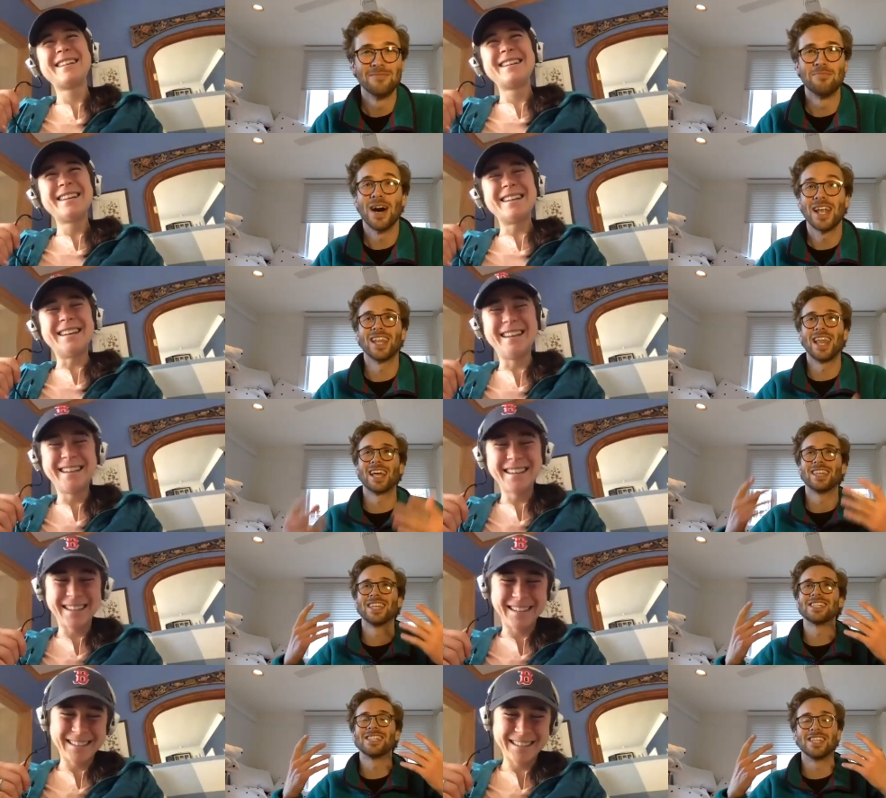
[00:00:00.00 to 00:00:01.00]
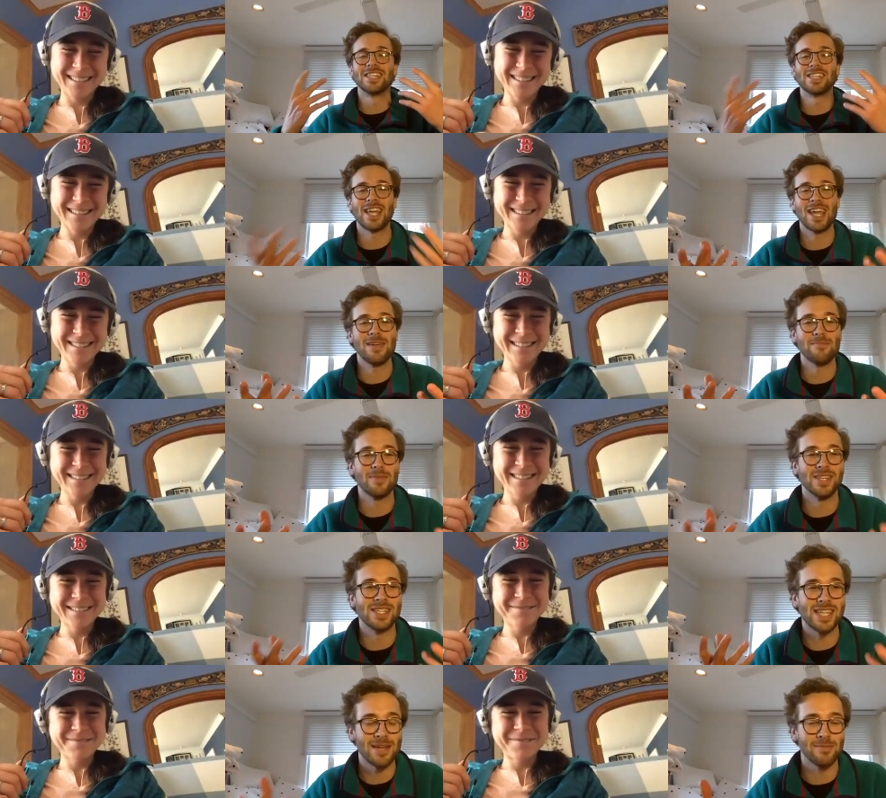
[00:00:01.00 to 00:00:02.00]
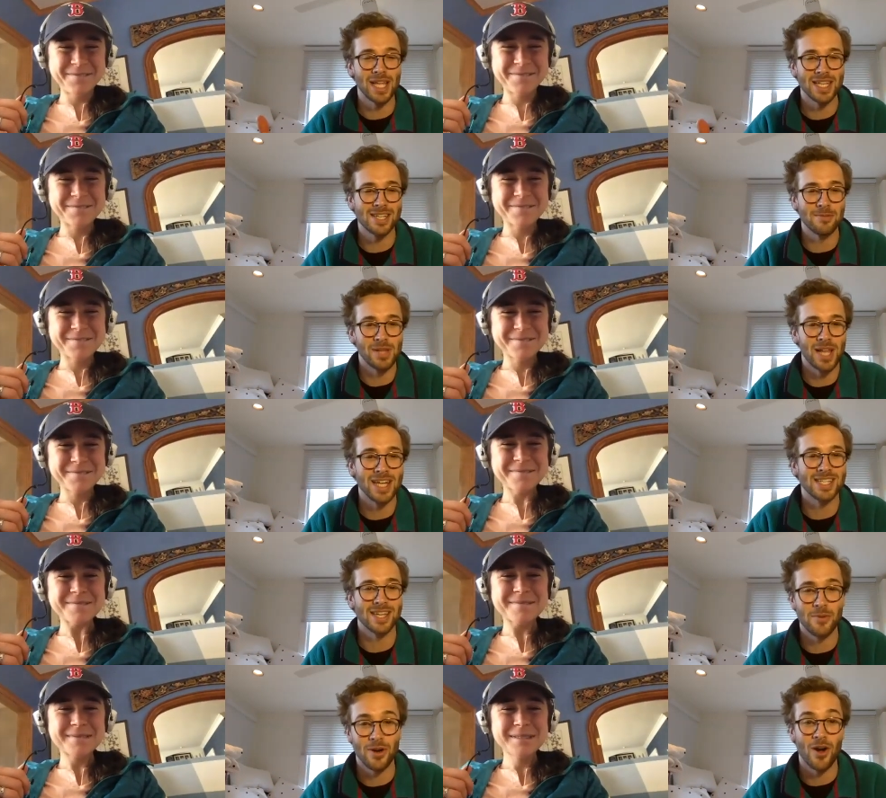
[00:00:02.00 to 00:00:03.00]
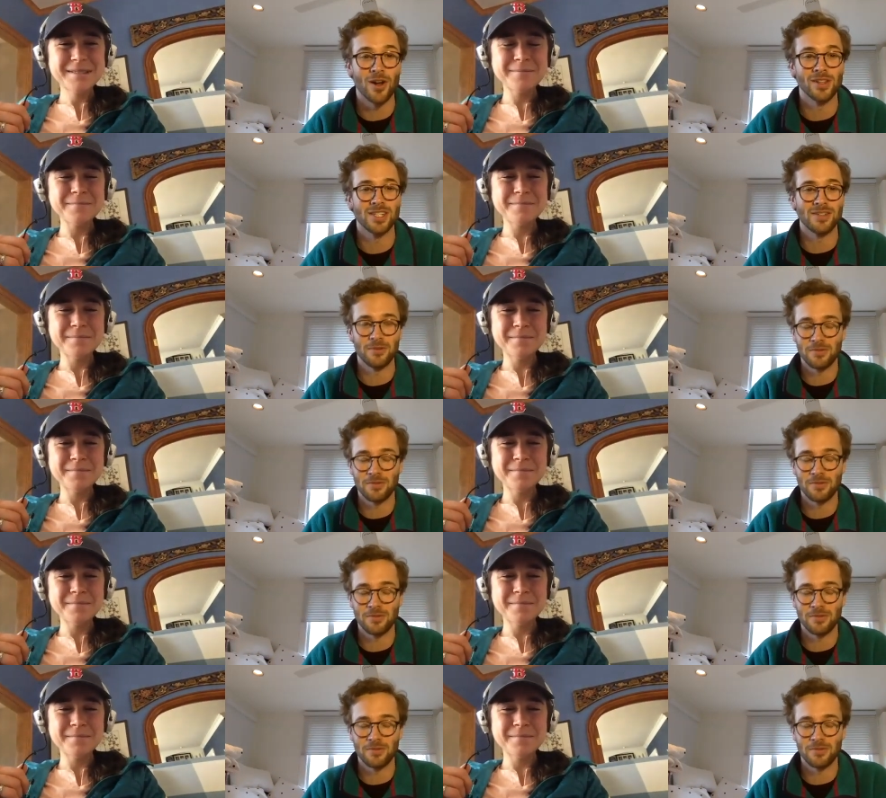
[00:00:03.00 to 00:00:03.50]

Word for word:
Speaker 1: but like this the same the same lesson applies like regardless of